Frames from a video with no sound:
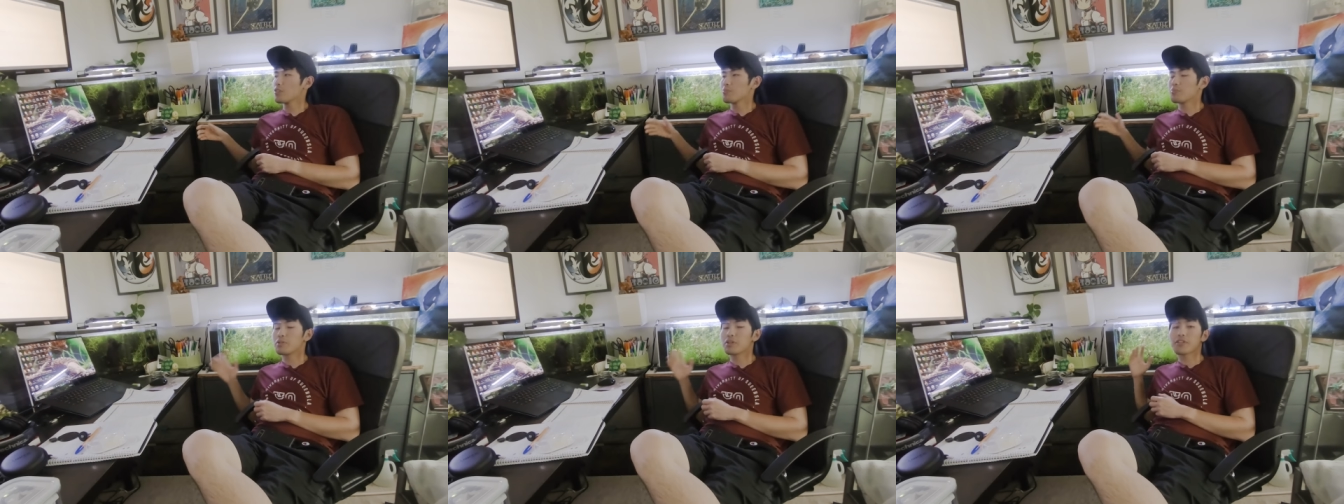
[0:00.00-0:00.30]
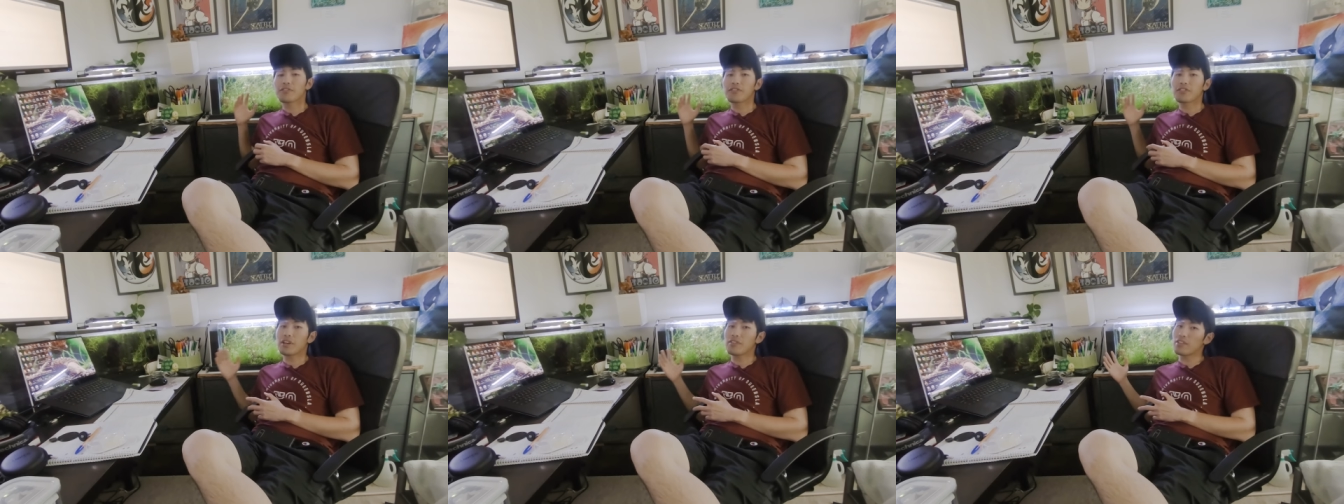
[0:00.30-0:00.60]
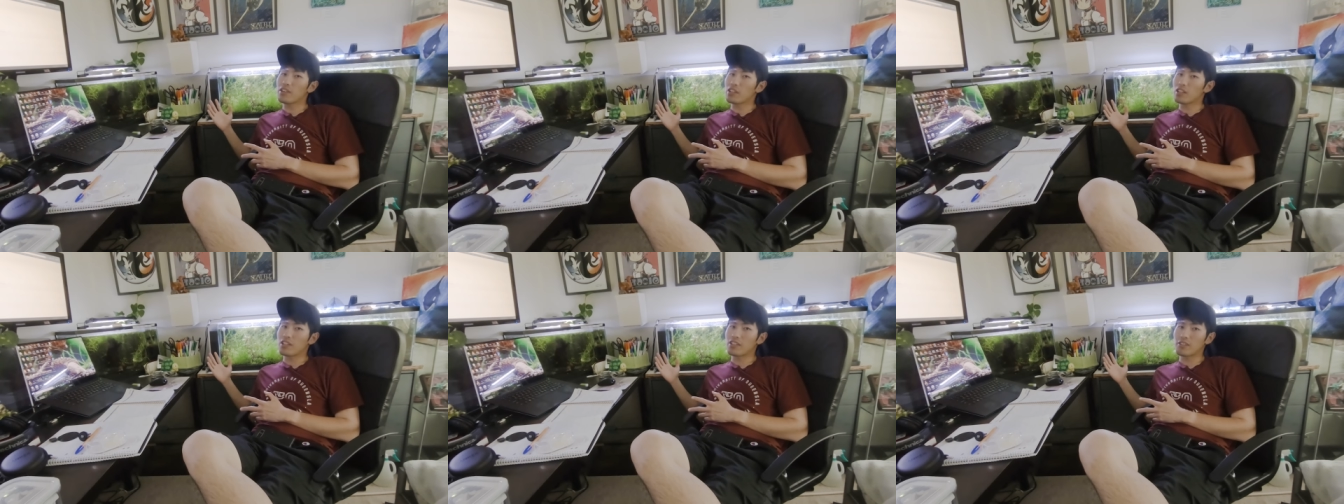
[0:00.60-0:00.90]
But if you have a
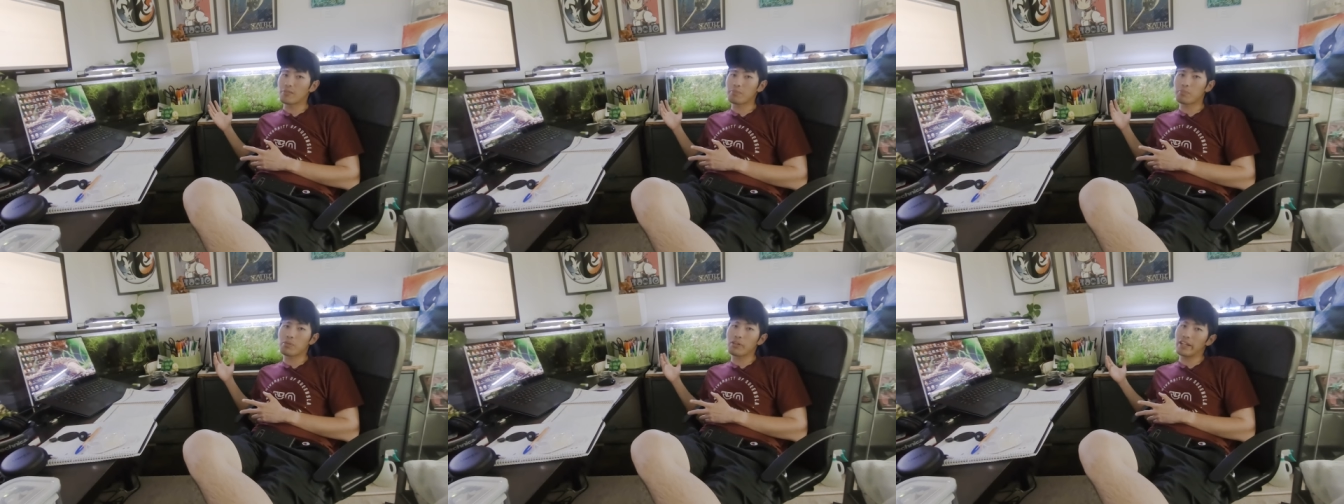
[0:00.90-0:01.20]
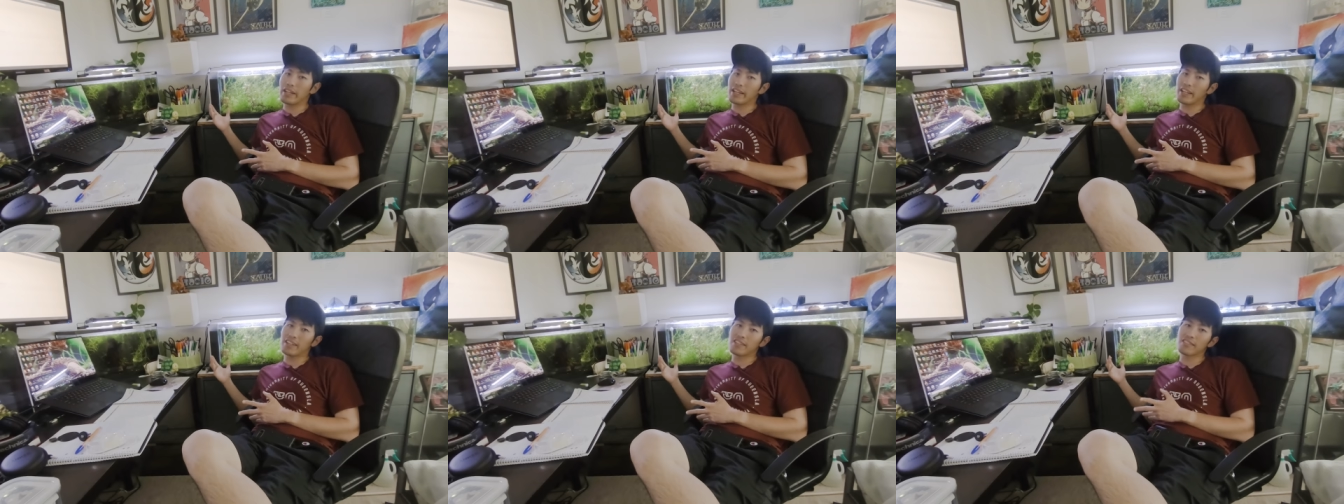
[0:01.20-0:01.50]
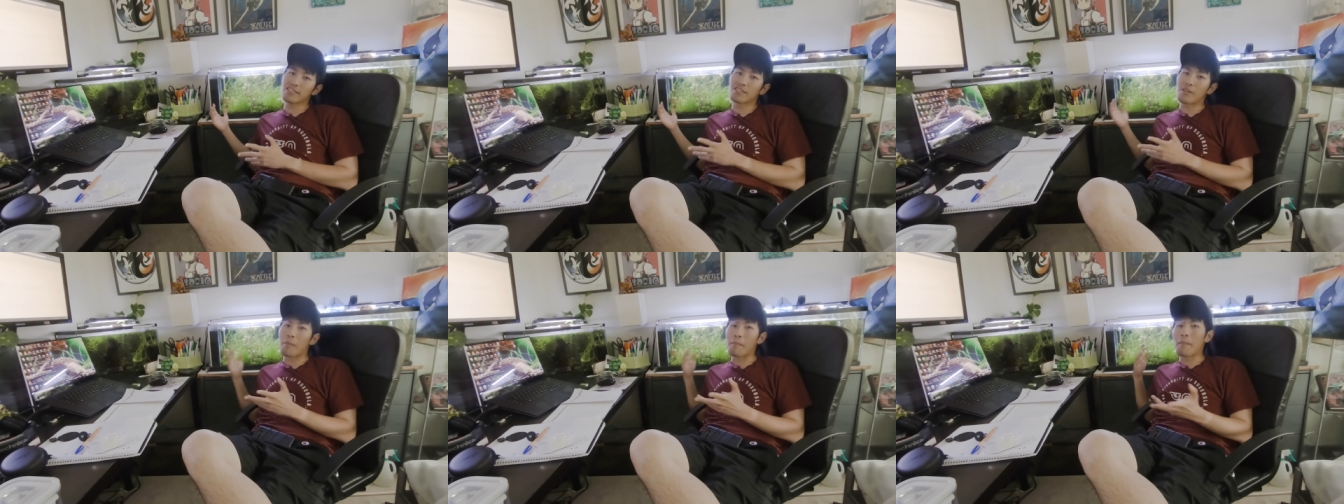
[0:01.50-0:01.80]
lot of plants,
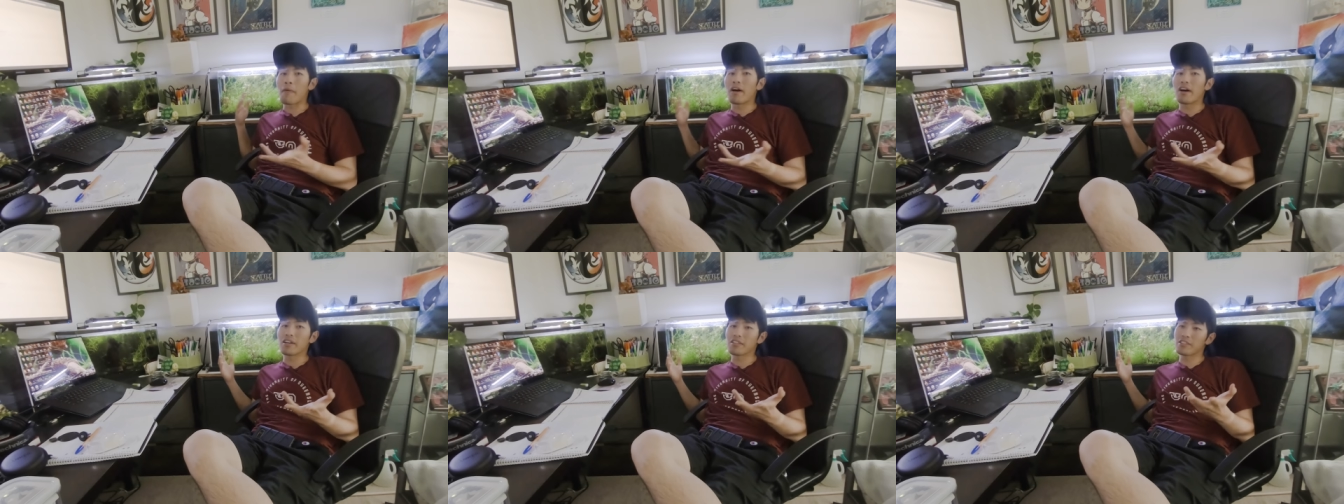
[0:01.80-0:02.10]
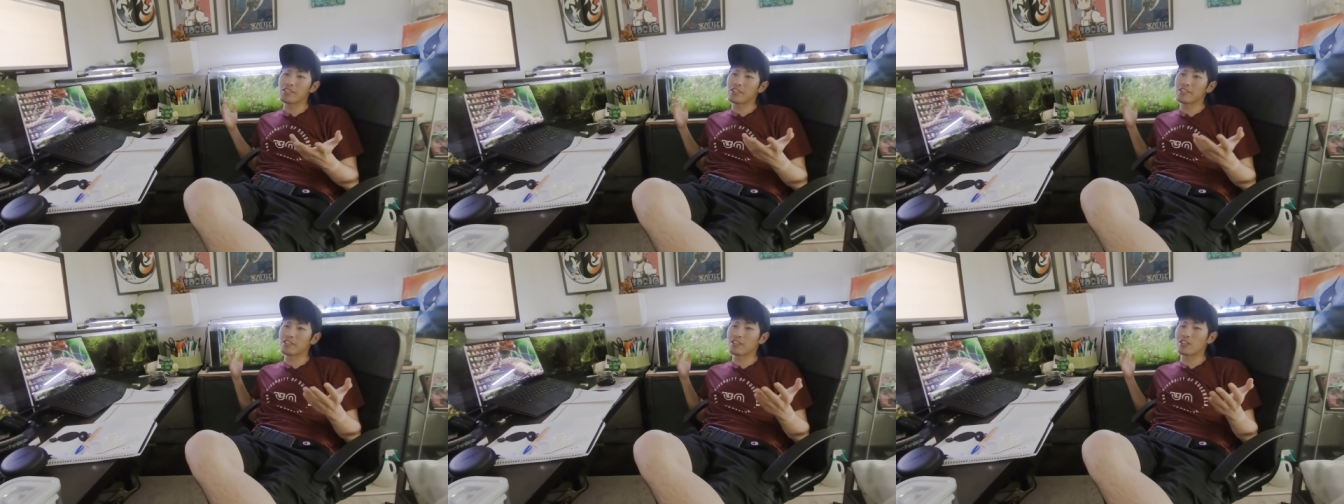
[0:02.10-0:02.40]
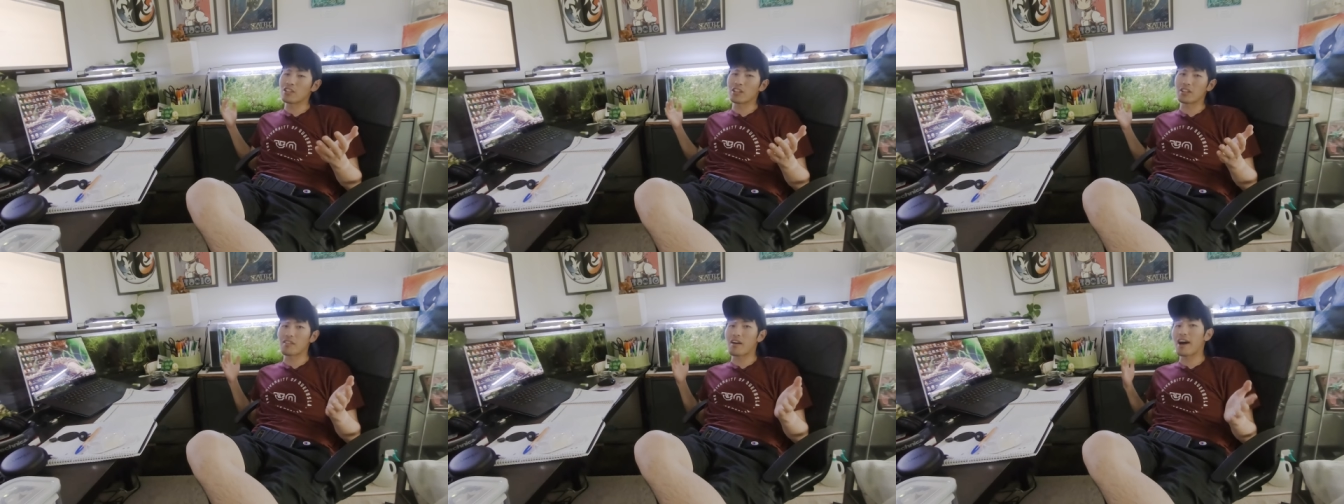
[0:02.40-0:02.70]
some mosses, a
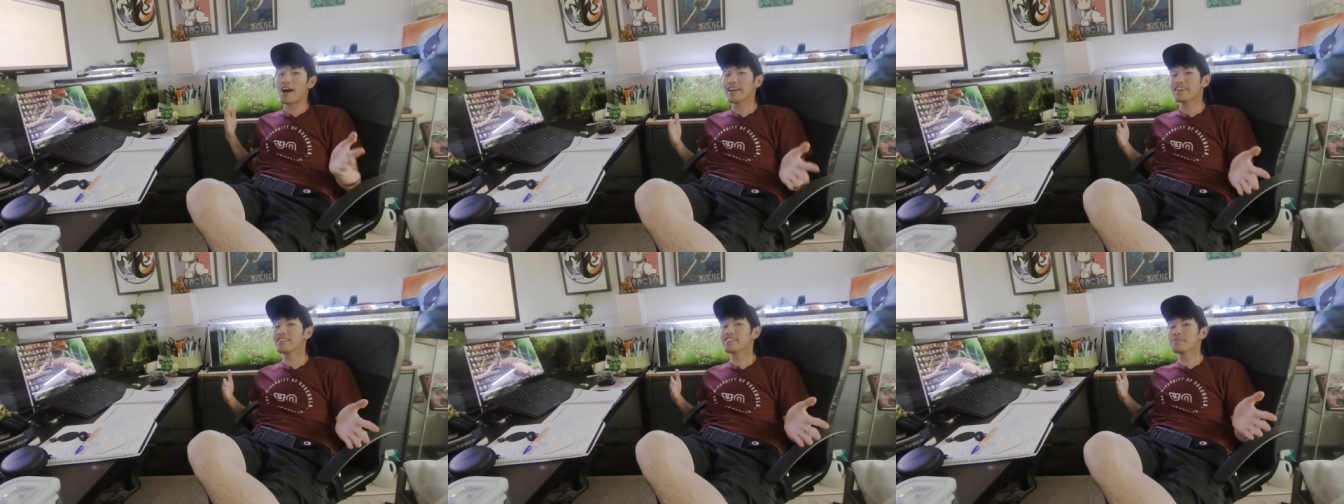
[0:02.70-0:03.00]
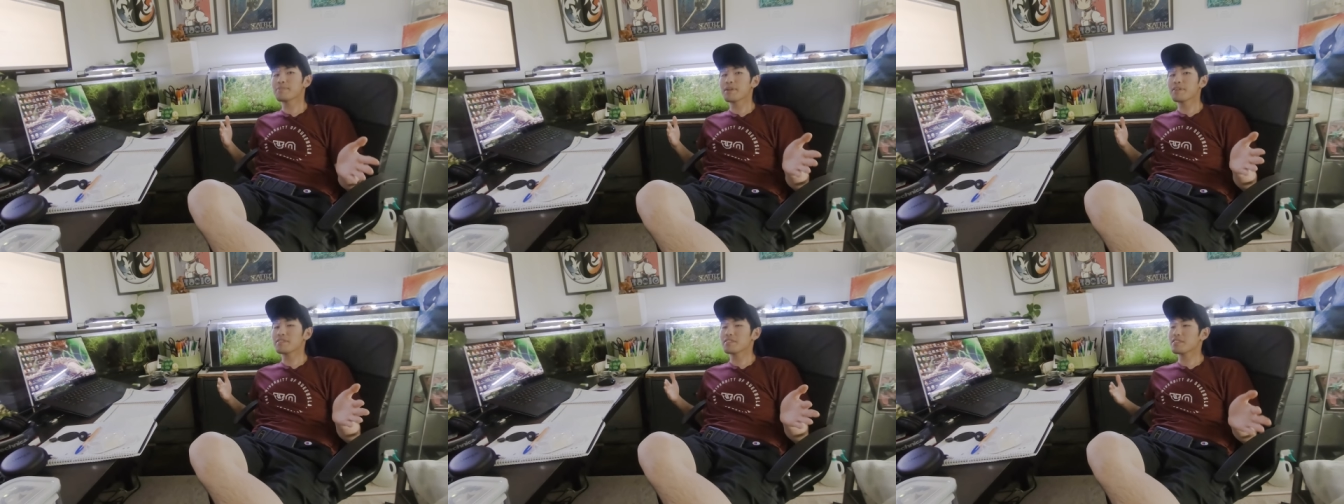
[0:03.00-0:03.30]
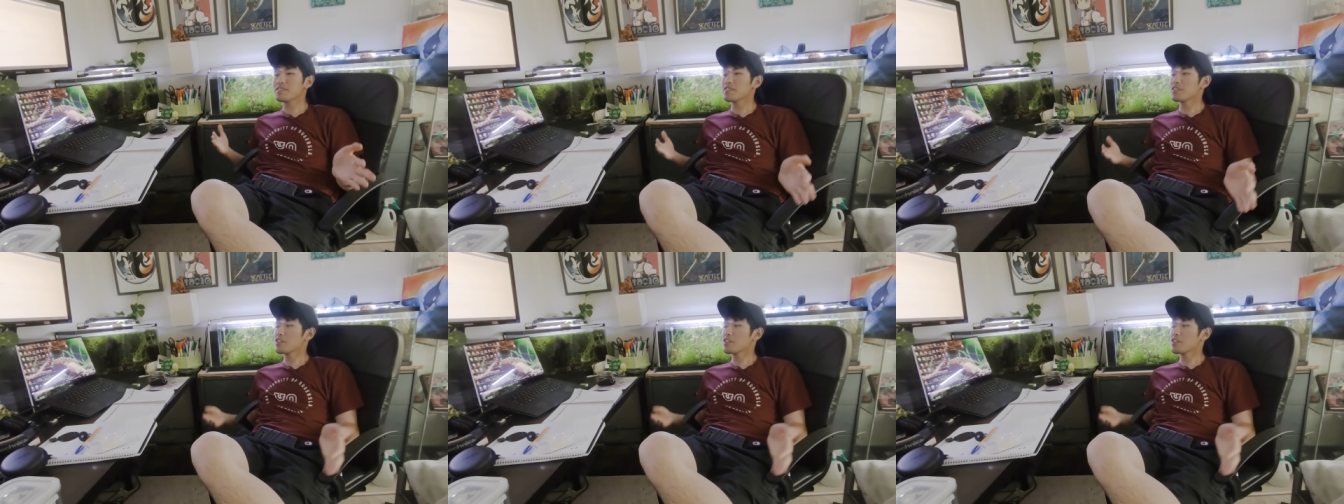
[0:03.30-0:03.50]
lot of hiding spaces,